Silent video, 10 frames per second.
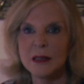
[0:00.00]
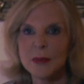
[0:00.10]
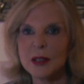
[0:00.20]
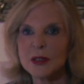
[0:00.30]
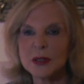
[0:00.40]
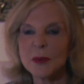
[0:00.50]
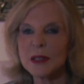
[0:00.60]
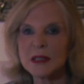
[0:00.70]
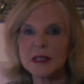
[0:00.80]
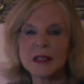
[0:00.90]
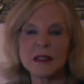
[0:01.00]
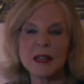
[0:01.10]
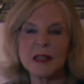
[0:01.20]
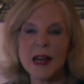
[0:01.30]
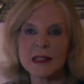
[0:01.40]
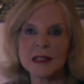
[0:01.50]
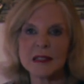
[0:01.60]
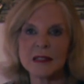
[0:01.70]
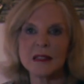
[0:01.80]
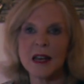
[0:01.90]
because once the, an
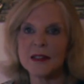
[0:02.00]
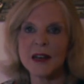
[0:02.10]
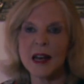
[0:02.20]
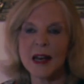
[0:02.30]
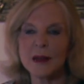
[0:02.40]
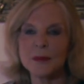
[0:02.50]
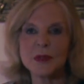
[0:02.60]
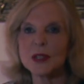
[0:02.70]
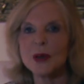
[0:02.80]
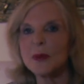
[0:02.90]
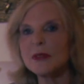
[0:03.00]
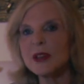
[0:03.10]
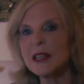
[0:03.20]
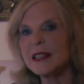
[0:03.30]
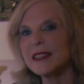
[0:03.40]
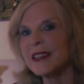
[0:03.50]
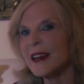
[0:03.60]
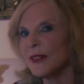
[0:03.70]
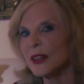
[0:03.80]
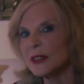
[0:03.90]
accident like that happens we really
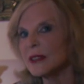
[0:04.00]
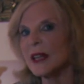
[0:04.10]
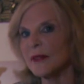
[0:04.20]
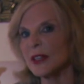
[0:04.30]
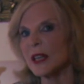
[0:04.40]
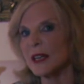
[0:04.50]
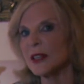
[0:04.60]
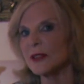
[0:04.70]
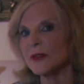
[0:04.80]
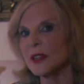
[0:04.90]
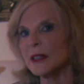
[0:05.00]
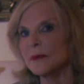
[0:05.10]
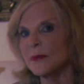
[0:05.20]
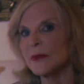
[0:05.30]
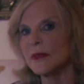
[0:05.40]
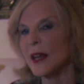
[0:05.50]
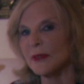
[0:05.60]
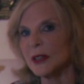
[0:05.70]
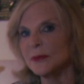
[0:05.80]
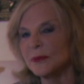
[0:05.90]
never never get over it
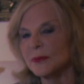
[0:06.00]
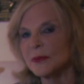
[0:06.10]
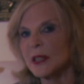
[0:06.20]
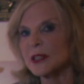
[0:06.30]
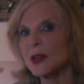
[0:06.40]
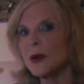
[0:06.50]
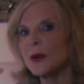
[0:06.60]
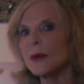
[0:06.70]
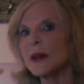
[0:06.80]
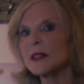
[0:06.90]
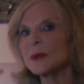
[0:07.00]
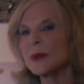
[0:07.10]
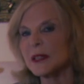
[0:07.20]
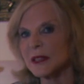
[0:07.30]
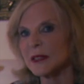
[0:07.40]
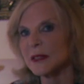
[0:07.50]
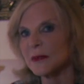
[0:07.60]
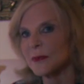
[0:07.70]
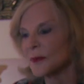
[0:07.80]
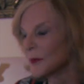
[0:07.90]
never it's always with us
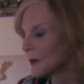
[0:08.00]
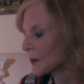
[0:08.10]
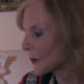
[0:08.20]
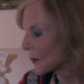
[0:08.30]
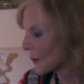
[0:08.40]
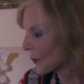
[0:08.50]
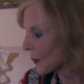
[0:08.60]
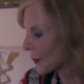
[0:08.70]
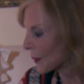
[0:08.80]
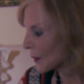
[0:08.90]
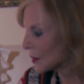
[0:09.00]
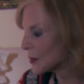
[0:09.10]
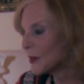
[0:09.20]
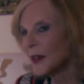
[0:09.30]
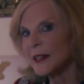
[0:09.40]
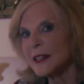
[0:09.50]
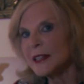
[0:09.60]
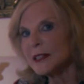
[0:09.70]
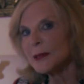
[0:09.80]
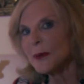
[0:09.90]
so they
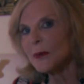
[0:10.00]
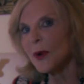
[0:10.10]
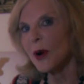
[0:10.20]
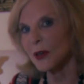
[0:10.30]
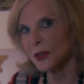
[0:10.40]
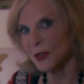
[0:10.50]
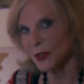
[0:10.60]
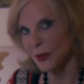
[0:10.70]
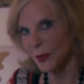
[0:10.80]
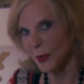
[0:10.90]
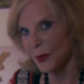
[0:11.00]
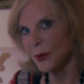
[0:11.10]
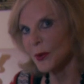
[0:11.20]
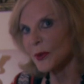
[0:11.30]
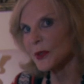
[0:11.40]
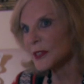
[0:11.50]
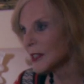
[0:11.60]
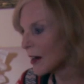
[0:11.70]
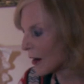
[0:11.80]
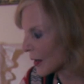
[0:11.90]
need to be watched all the
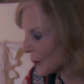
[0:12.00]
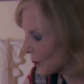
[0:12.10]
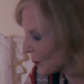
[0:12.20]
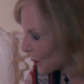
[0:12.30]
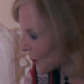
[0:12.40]
time.